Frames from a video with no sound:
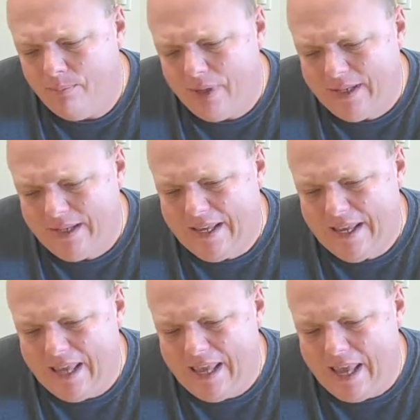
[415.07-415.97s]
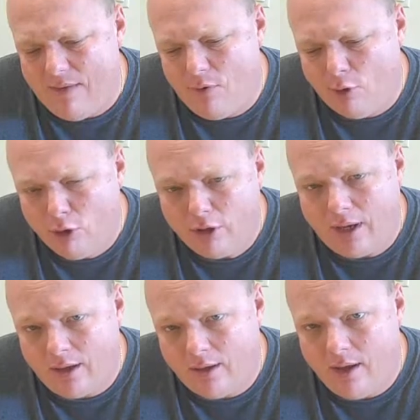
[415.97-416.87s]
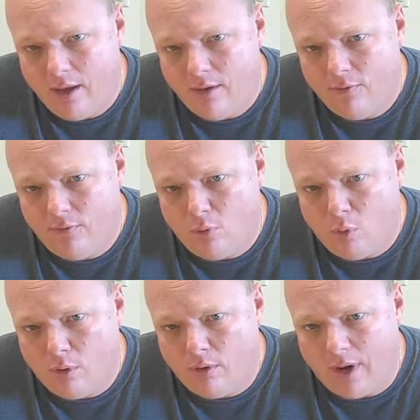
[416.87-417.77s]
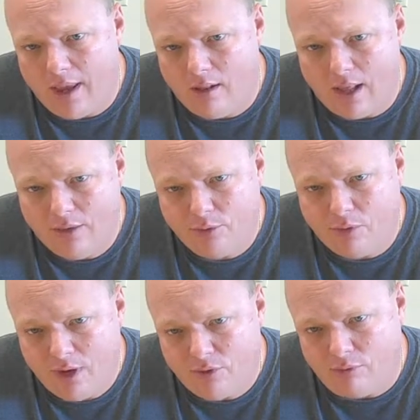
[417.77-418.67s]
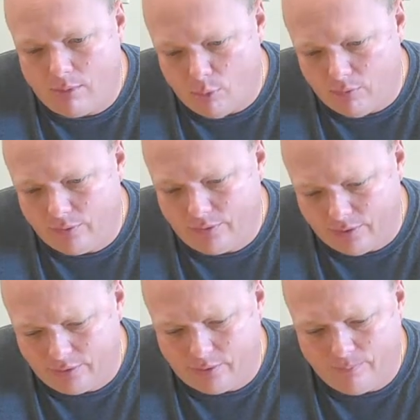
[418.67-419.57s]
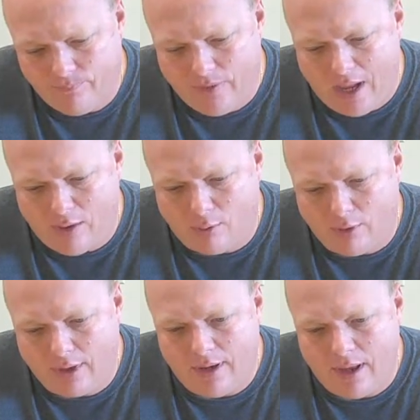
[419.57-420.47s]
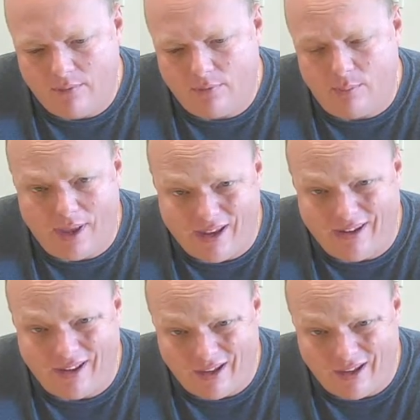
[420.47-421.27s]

But if you're looking for a glass scratch removal system and you're looking at it from end to